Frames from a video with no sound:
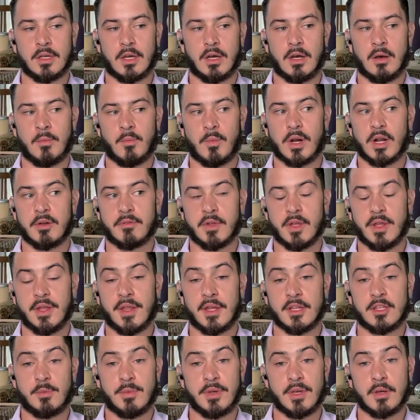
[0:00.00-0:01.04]
What I'd really
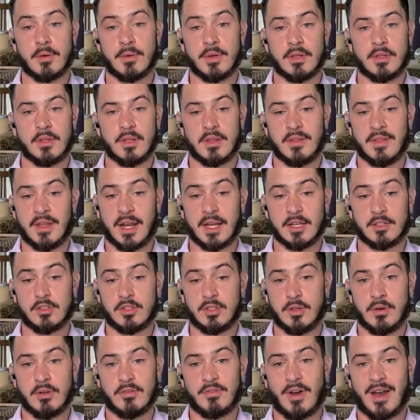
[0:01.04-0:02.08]
like to be doing in the next
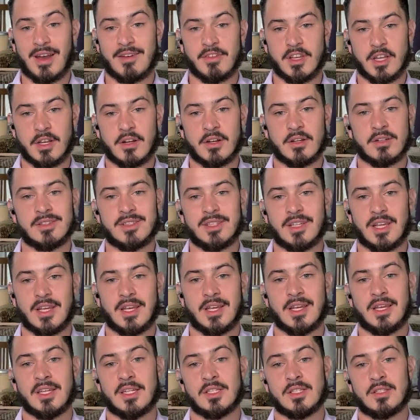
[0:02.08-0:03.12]
2 to 5 years
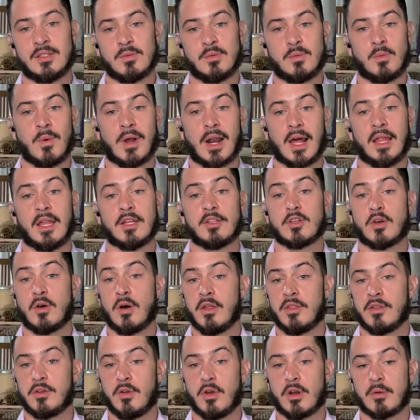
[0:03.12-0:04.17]
is what I like to
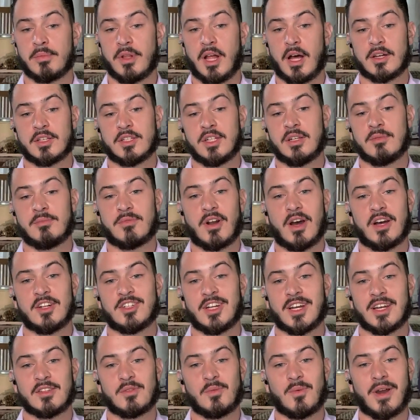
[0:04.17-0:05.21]
call the New York Blockchain
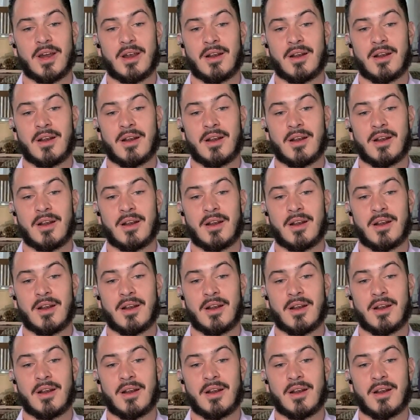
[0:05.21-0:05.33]
Project,